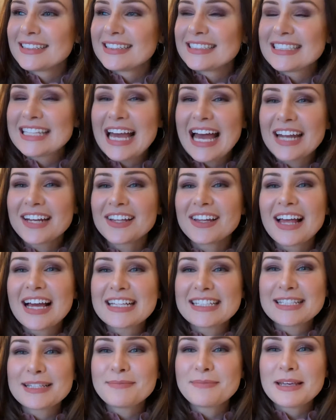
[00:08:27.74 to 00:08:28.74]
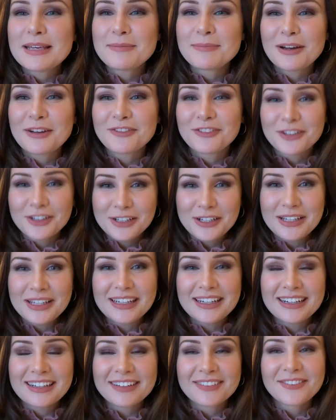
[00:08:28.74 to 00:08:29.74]
tantalizing me by
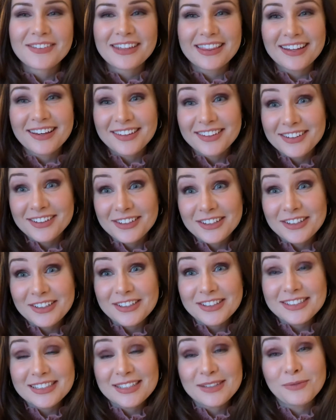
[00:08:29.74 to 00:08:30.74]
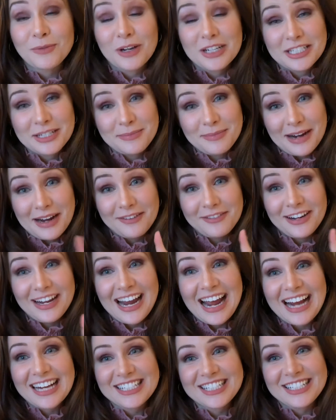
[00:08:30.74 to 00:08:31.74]
flirting with other girls and watching my
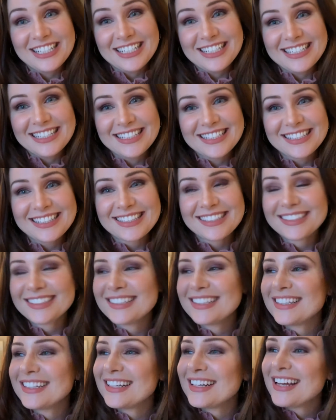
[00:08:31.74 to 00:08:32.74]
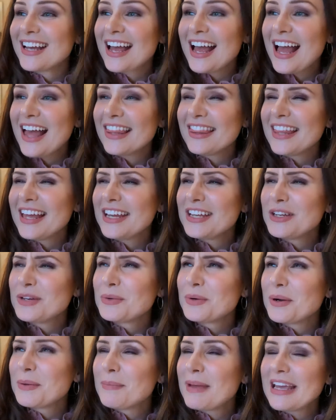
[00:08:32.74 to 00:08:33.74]
reactions. And then you
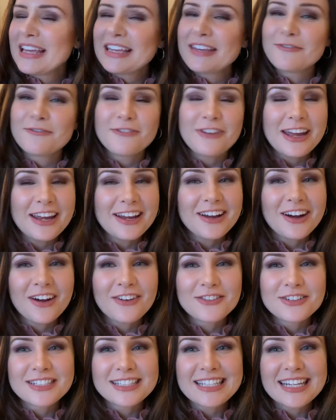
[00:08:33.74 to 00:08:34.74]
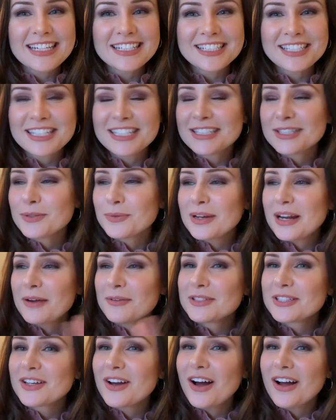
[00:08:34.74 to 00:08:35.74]
were making fake conversations when I
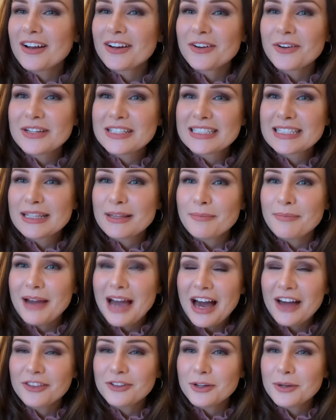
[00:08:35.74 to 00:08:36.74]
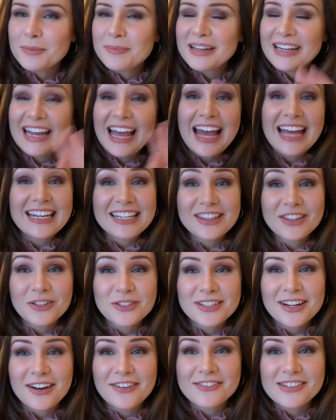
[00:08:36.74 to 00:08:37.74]
was gone, going to the bathroom and ending
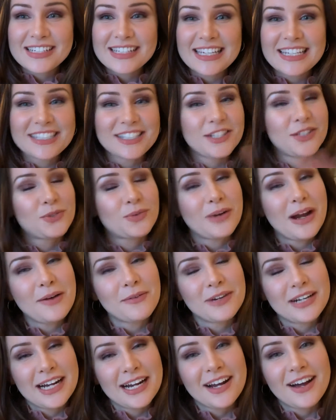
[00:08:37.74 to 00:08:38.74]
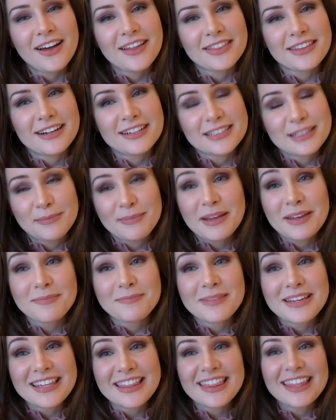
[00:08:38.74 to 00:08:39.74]
those conversations right when I got there to make
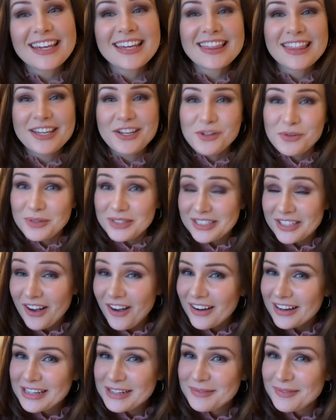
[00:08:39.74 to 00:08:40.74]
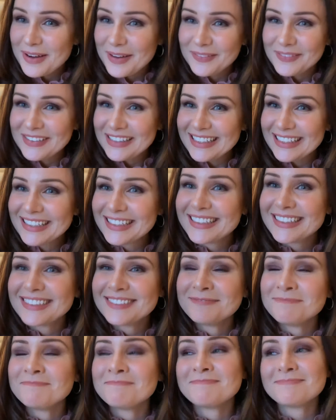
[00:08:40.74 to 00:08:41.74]
me think that you were talking about me.
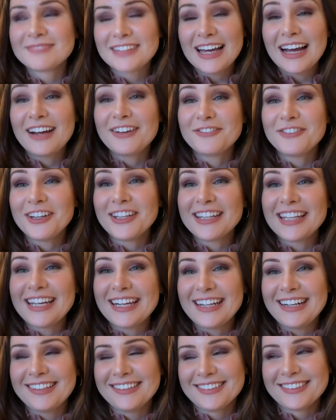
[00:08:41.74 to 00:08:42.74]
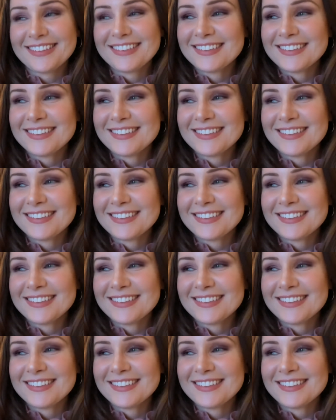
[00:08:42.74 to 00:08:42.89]
Yeah, I found that out.